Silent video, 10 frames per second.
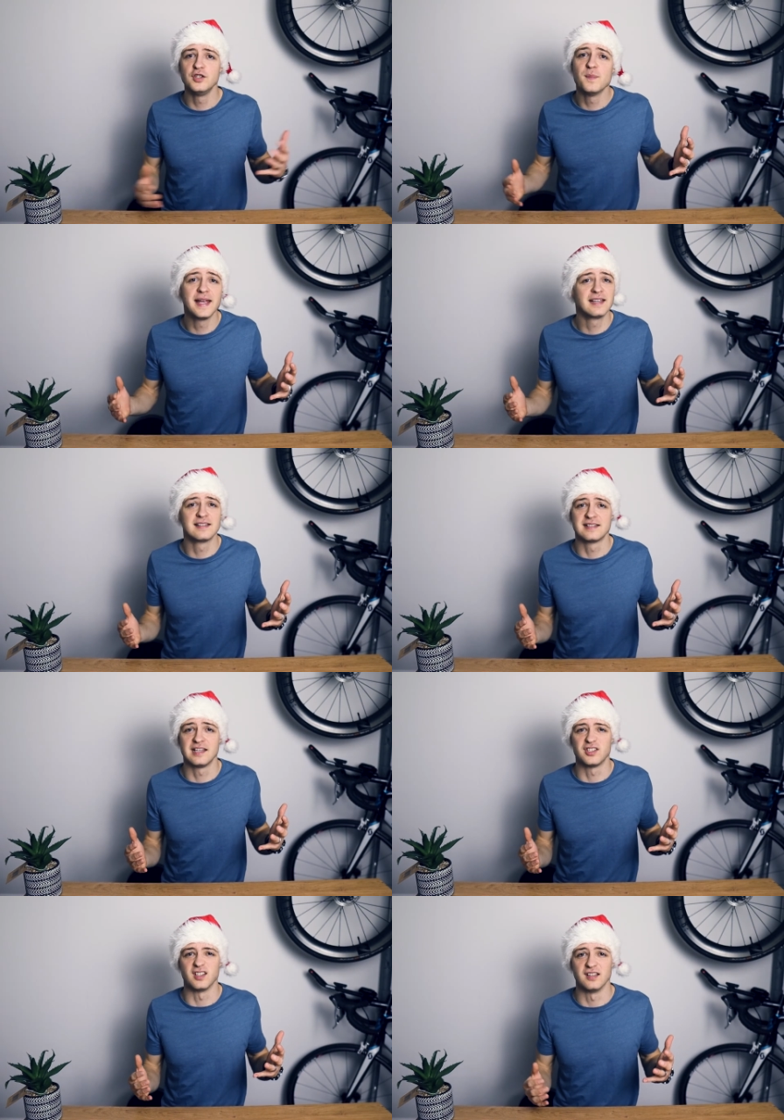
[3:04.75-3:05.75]
You make a
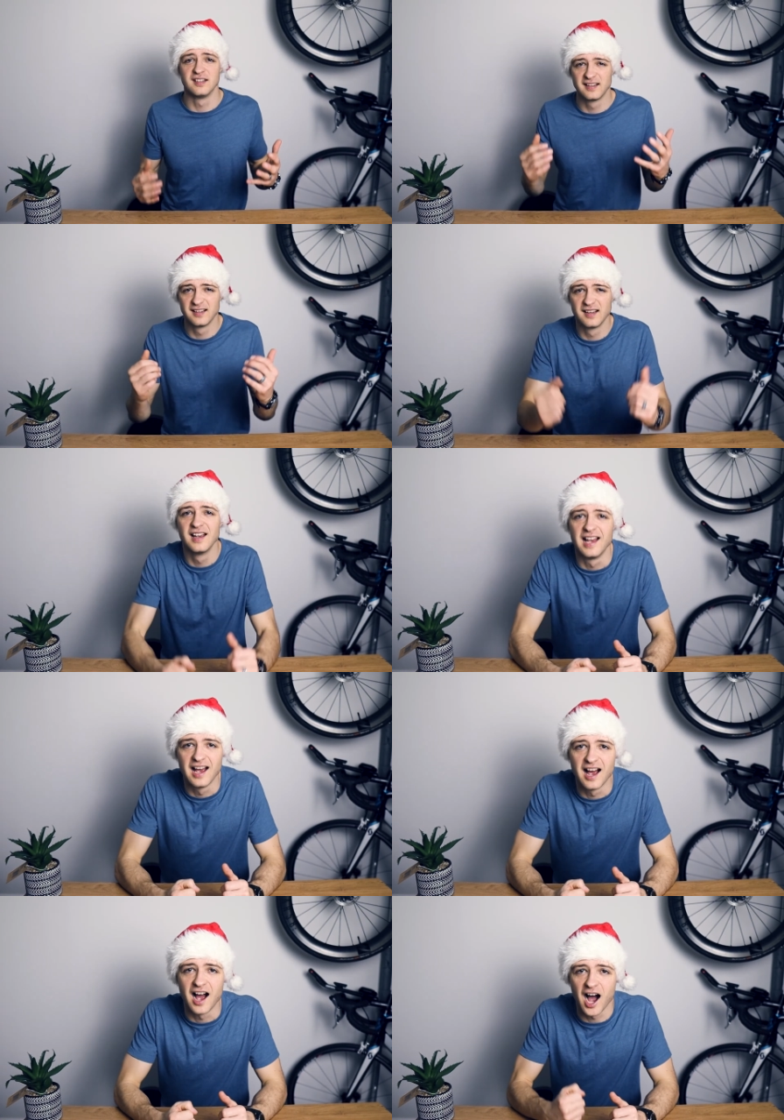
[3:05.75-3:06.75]
decision.
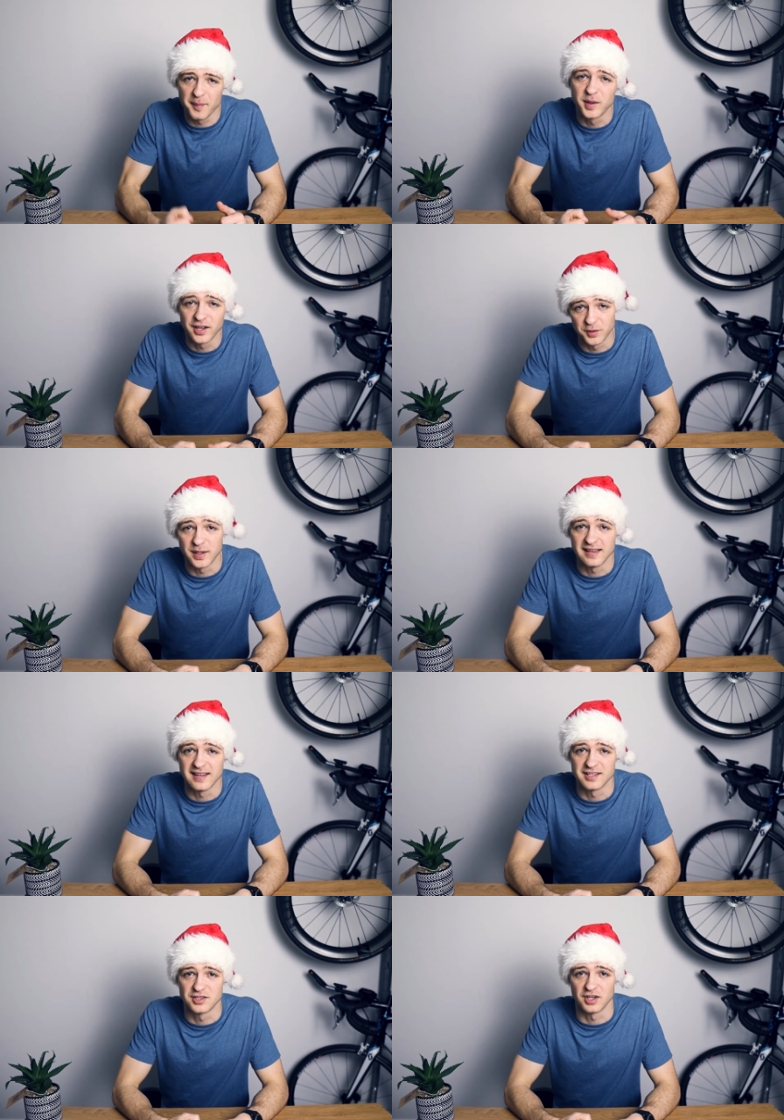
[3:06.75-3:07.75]
I'm going to
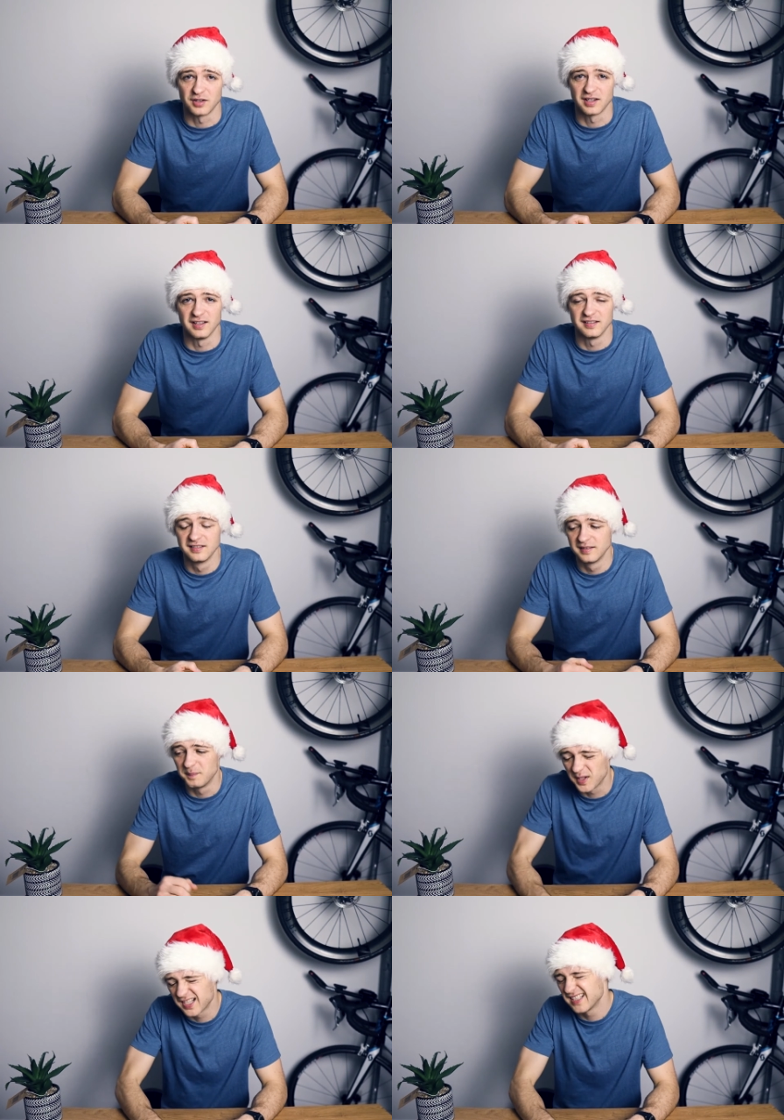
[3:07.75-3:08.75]
eat this chocolate
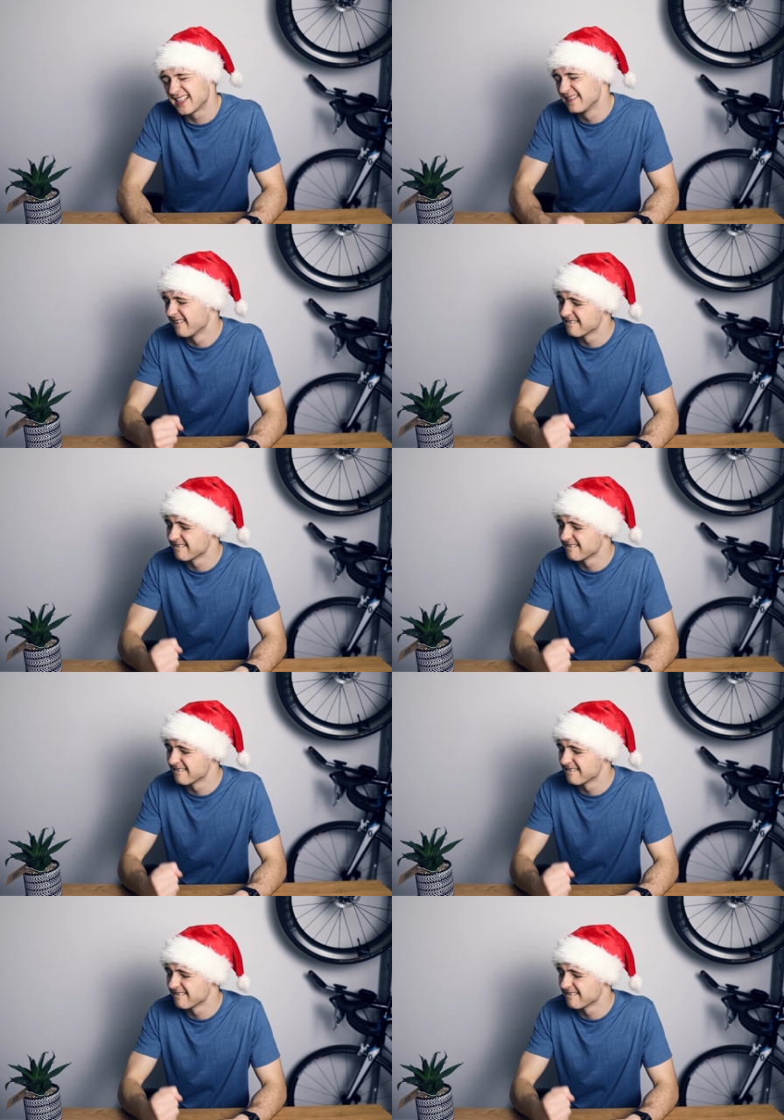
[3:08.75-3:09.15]
because,